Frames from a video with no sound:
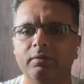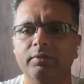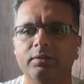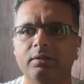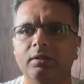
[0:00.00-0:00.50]

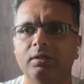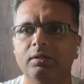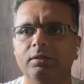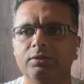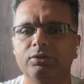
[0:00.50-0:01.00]
with
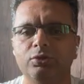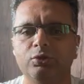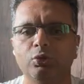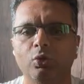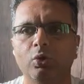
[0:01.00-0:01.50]
a
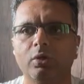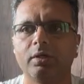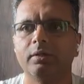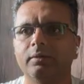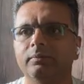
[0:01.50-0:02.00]

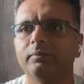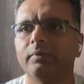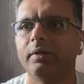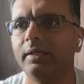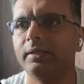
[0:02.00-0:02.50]
joke,
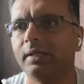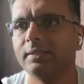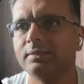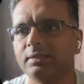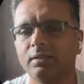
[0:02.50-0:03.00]
right? And
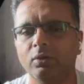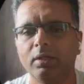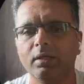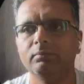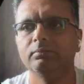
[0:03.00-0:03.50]
I say,
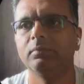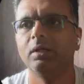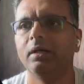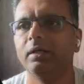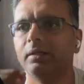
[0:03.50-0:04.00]
okay,
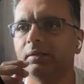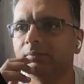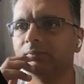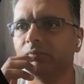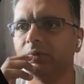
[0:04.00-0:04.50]
hi,
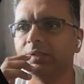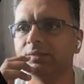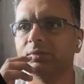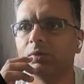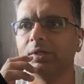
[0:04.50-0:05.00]

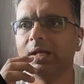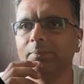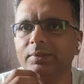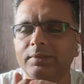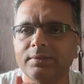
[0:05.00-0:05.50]
let's see what
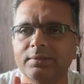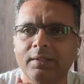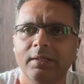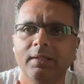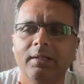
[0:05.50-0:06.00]
happens.
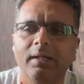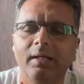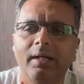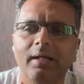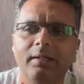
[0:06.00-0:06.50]

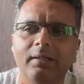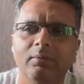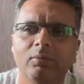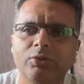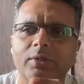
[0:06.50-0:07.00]
And
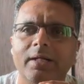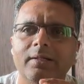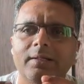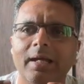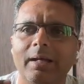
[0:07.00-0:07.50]
what should
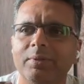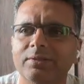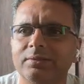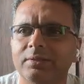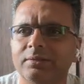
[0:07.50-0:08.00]
ideally happen
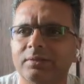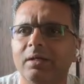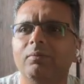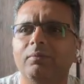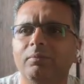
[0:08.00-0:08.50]
is, it's
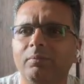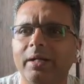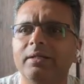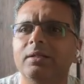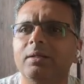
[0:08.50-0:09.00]

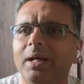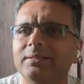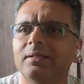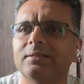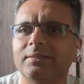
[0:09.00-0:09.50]
why did the
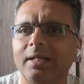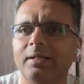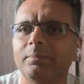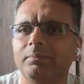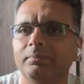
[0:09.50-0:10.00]
bicycle stand
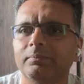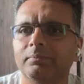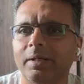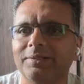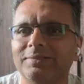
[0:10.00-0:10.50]
up
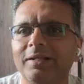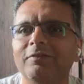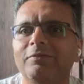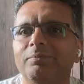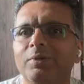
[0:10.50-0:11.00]
by
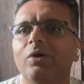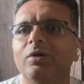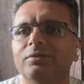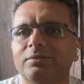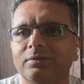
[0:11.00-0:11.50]
itself?
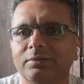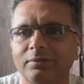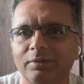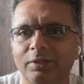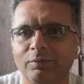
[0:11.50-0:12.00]
Because
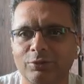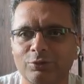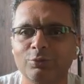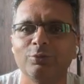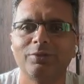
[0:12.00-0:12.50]
it was
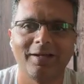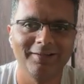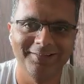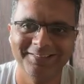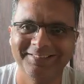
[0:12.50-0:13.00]
too
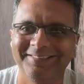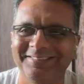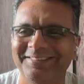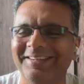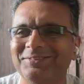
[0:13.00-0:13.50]
tired,
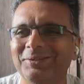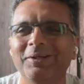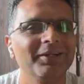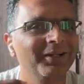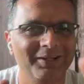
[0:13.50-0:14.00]
right? So,
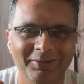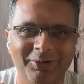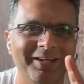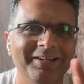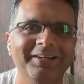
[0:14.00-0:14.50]

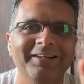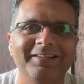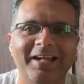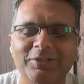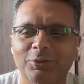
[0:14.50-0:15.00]
okay,
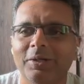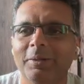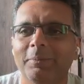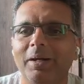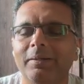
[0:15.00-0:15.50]
that joke.
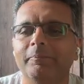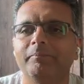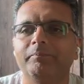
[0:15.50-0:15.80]
But